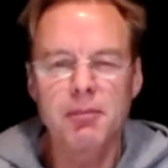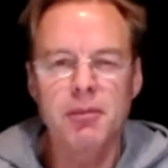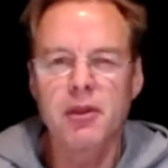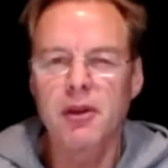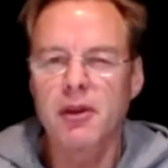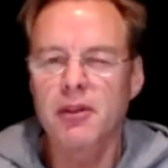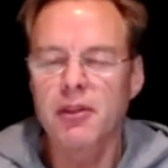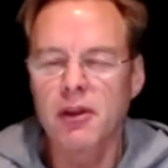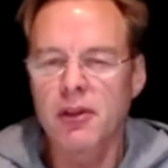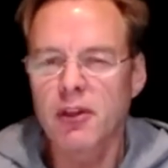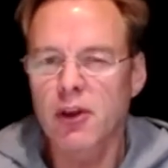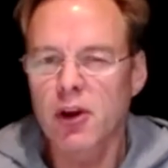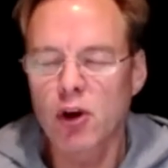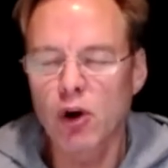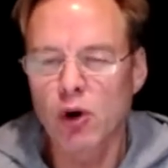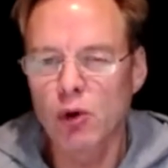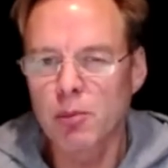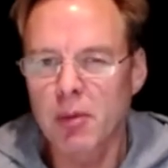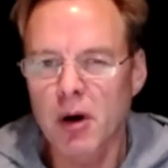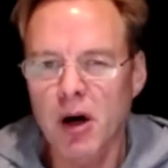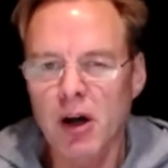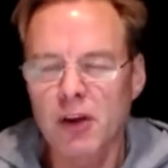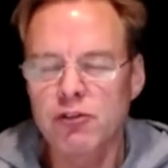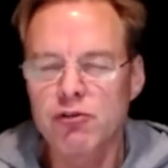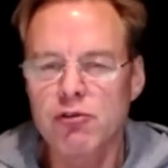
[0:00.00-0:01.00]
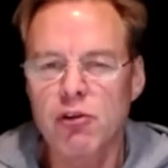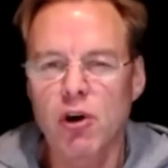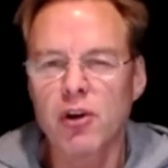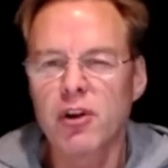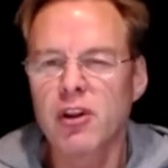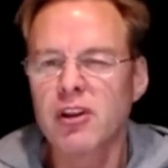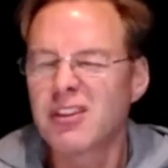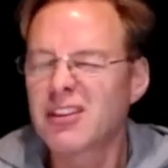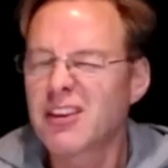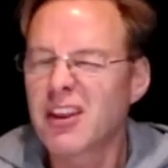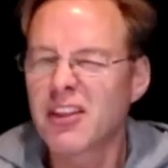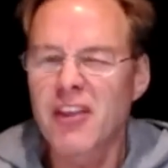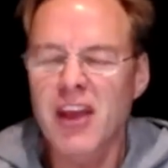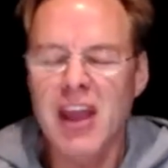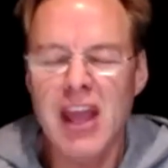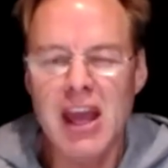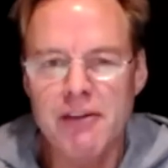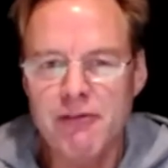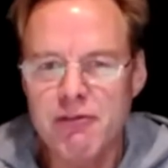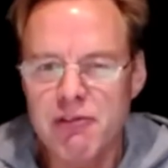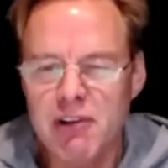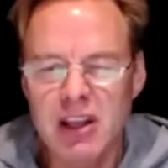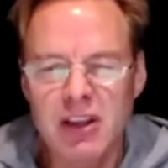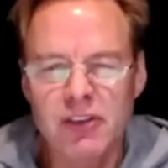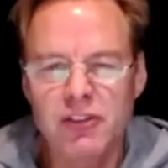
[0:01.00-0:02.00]
gold bars are on, and did they ever
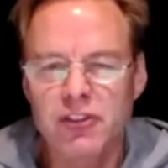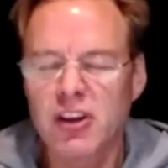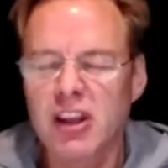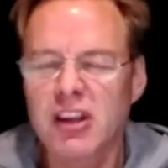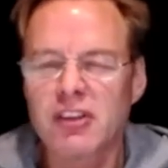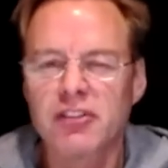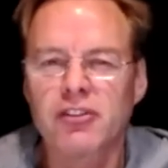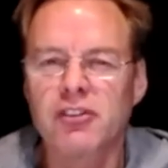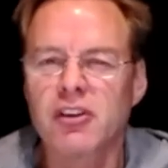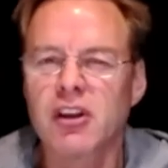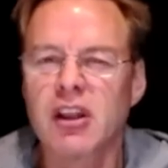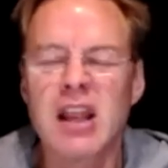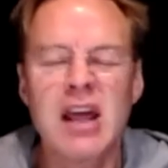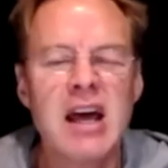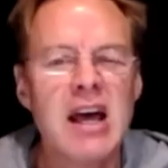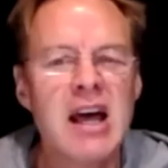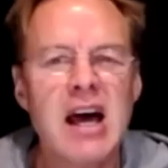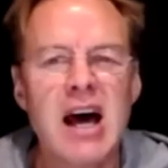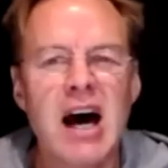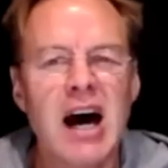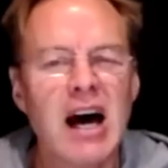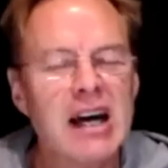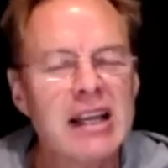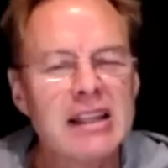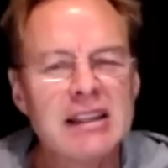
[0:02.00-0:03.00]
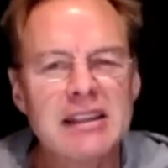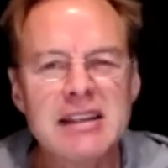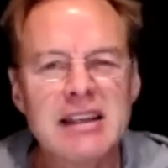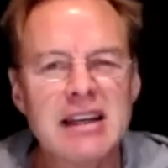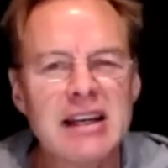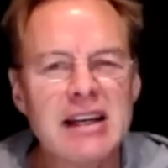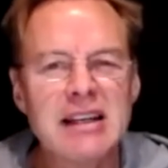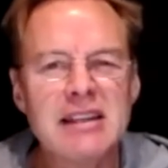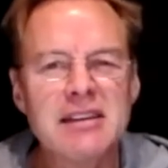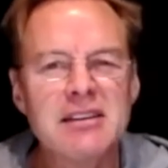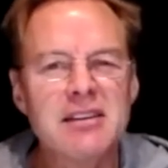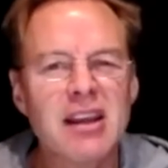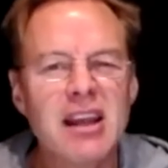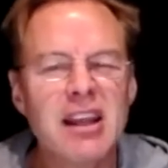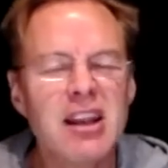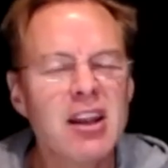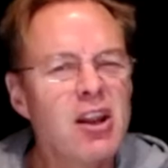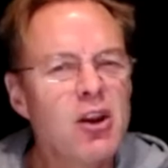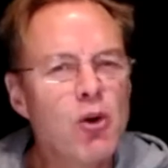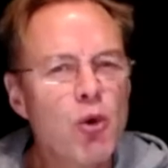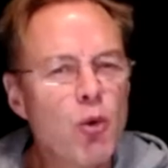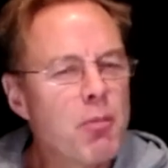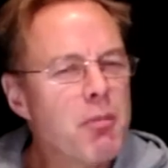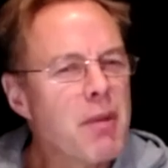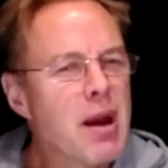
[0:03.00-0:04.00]
exist, and
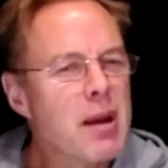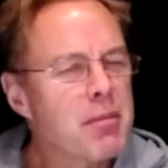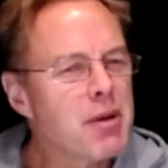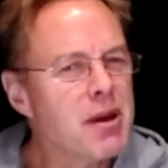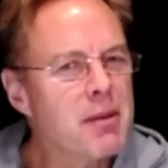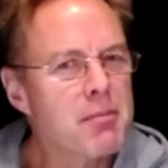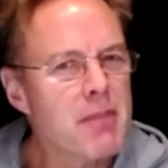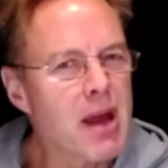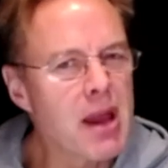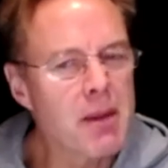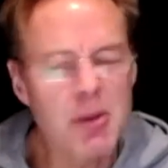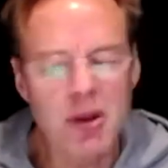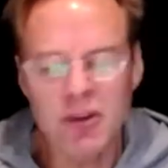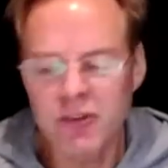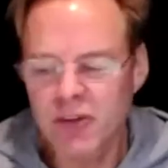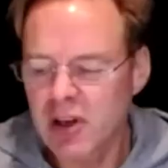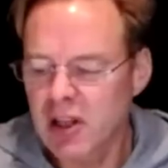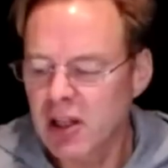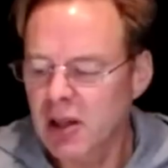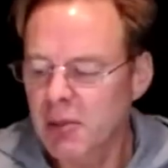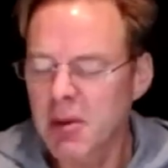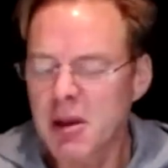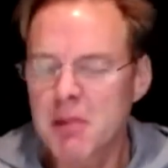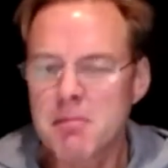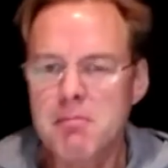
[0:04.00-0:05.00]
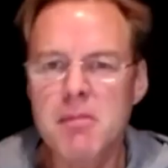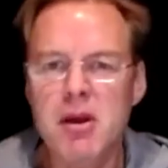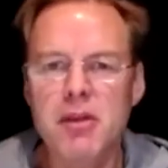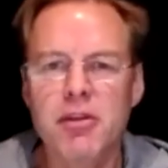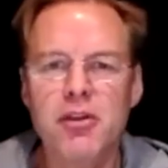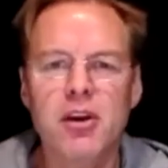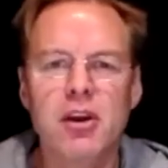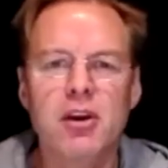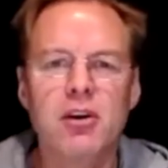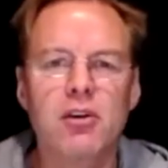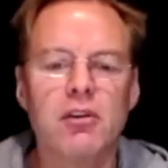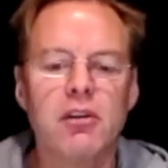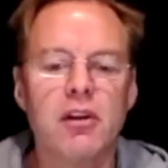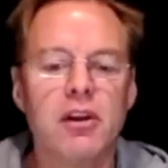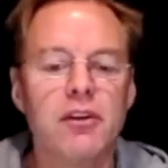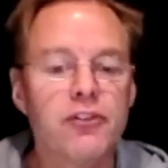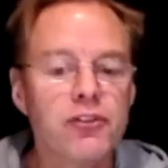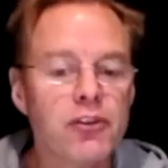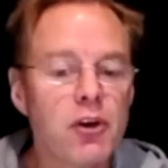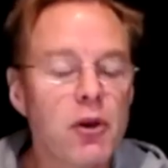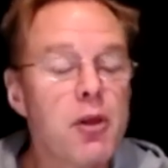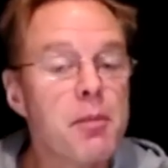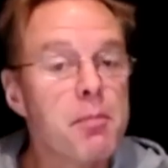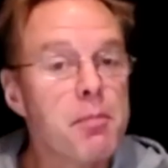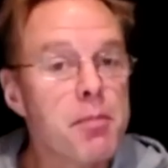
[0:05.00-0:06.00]
maybe it's a little bit mythical. And so the
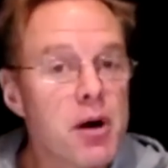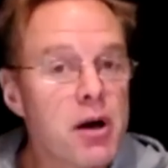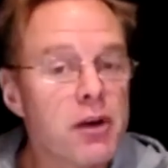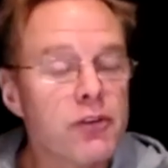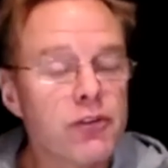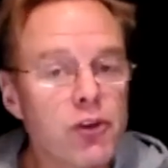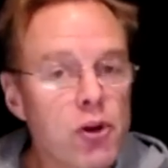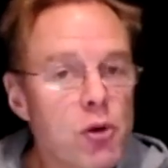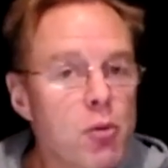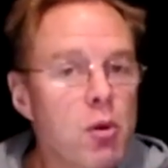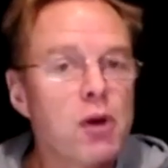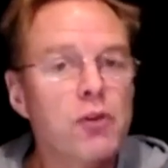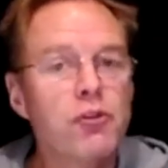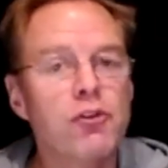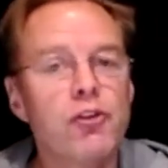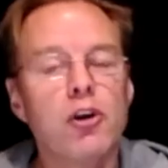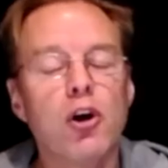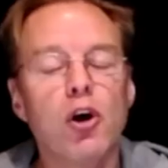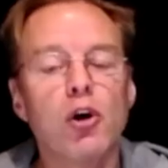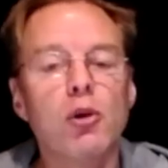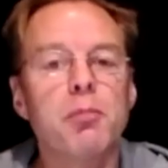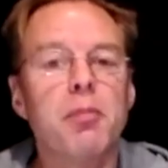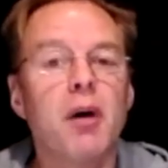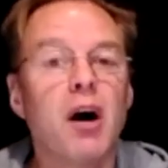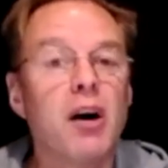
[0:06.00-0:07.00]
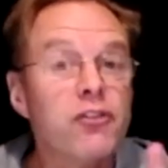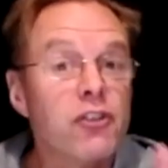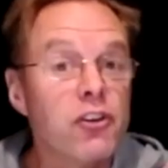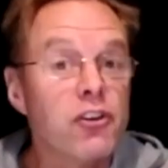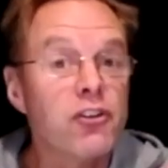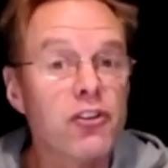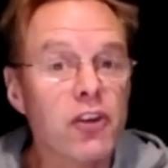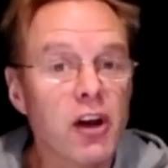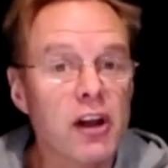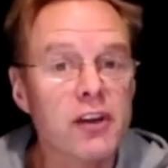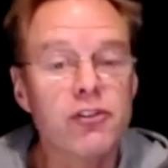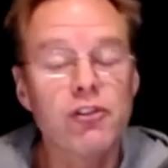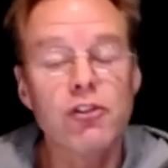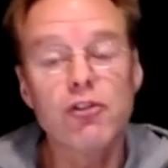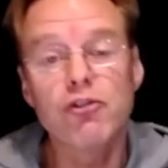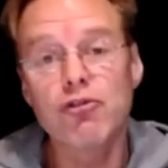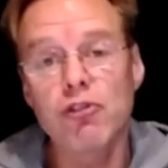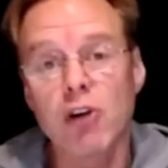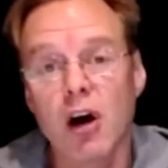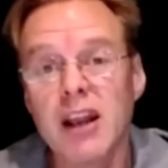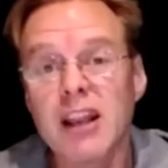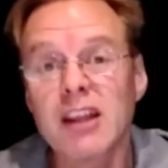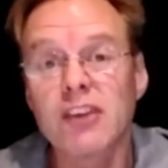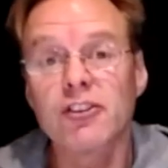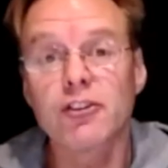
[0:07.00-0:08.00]
person who owns the gold bar decides to try an
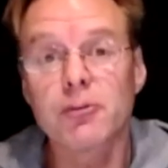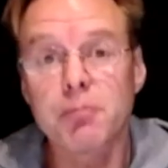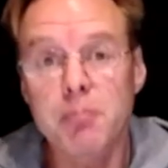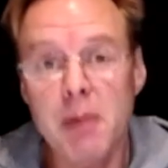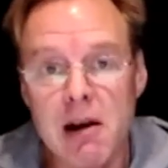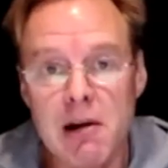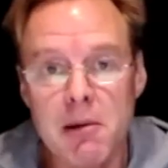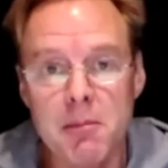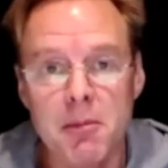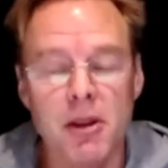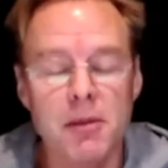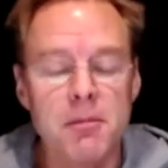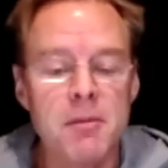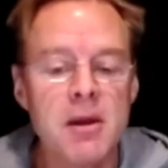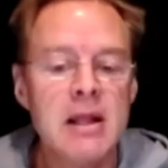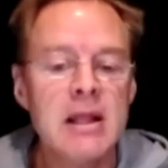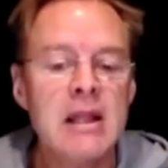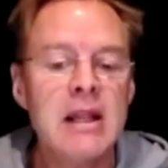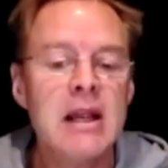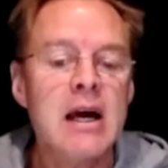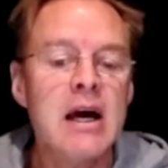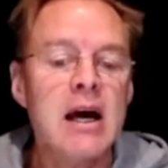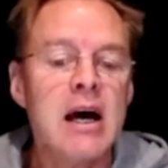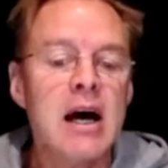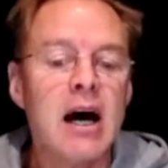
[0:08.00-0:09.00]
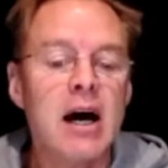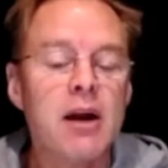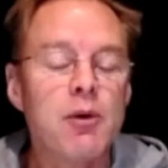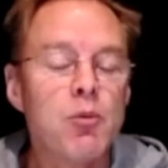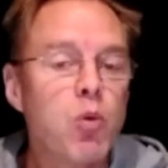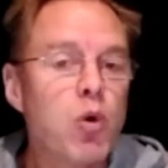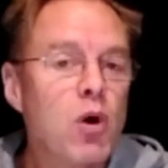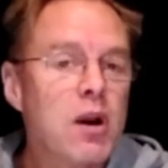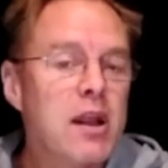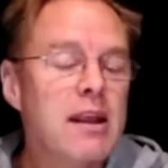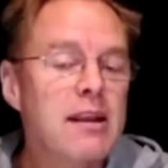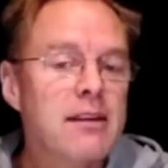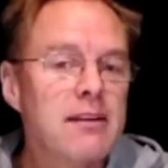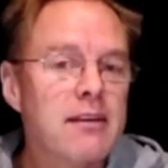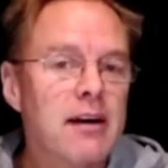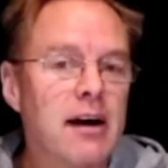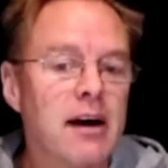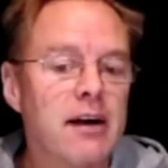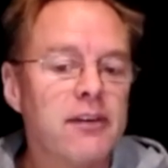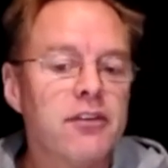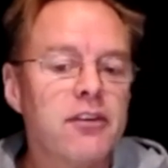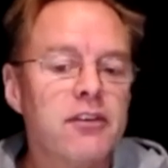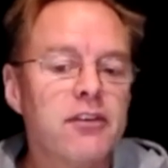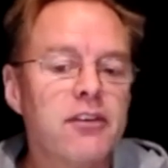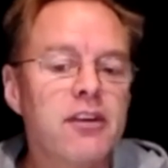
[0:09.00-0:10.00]
experiment. And what he does is
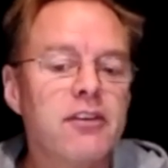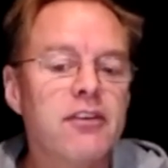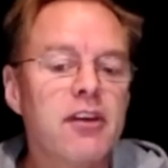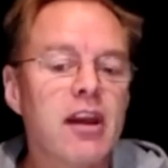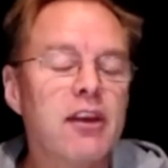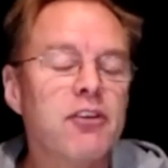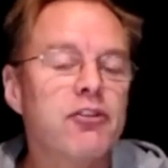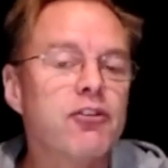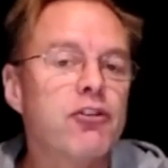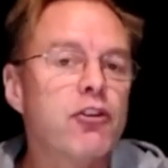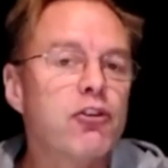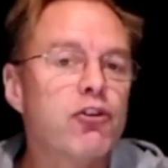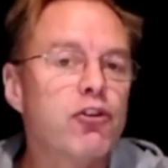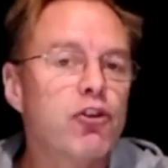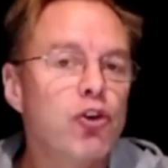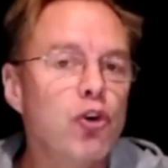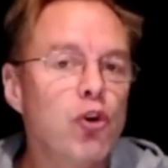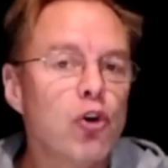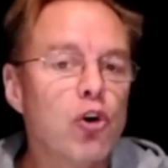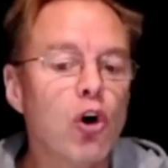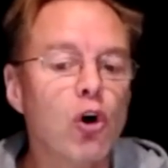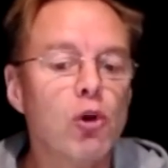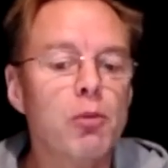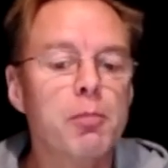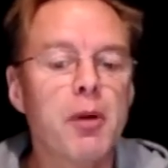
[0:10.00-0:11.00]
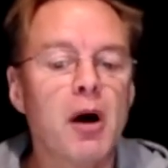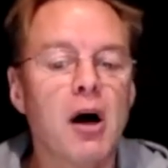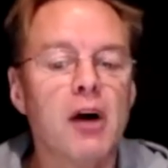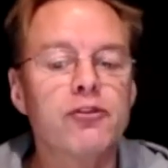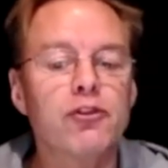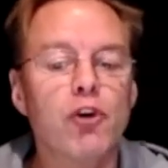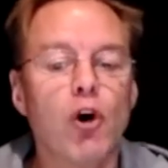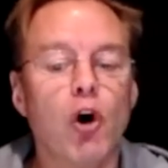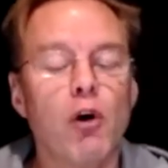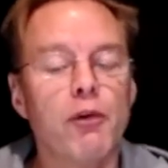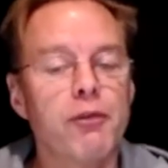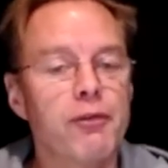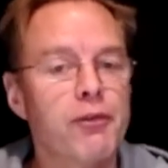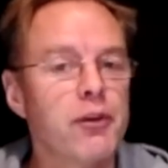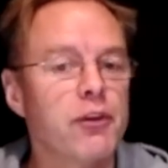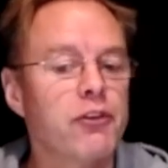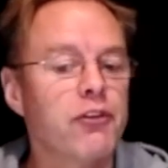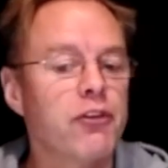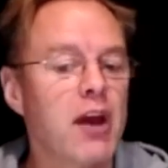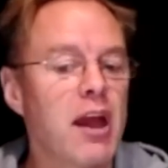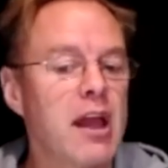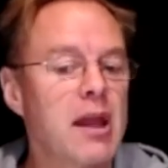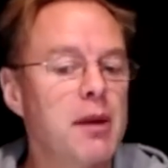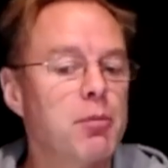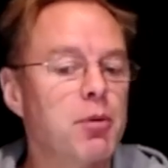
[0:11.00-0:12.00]
he takes the two gold bars off the
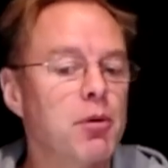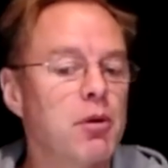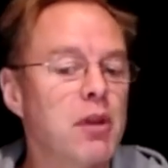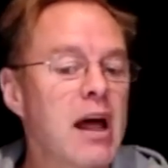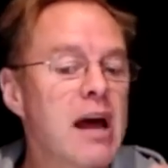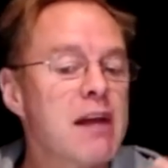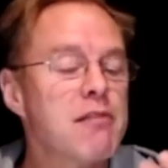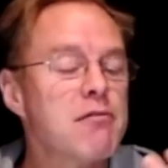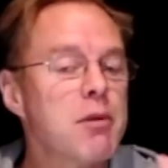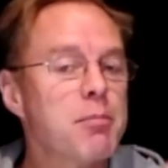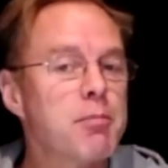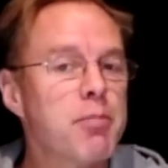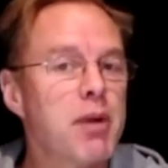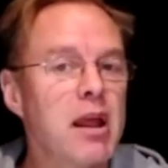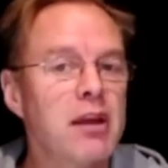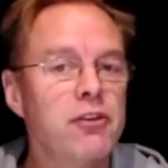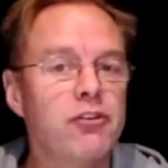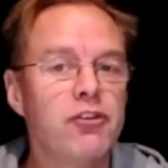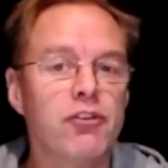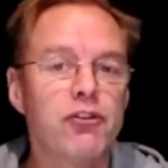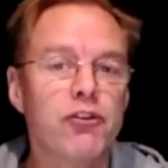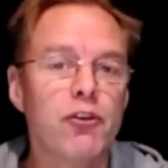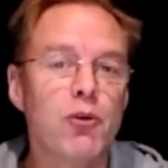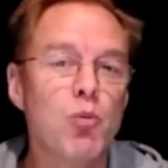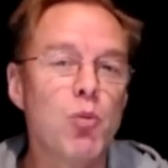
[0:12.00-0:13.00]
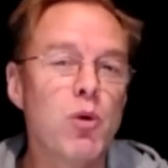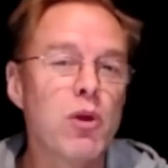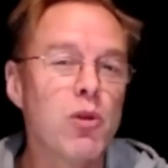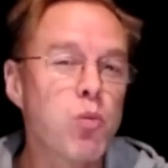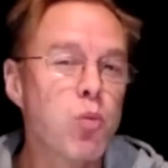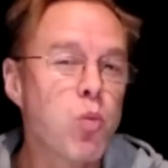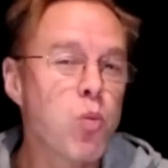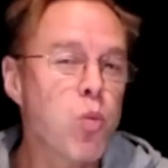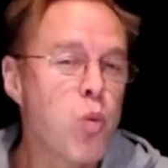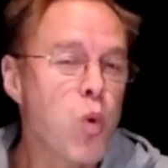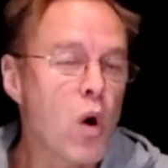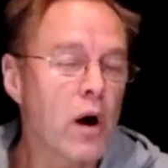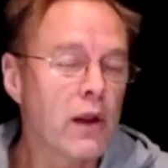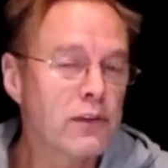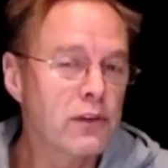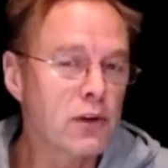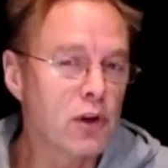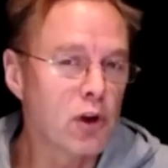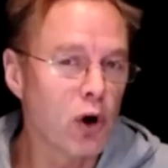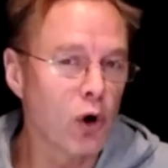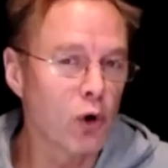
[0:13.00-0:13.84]
table and replaces them with one gold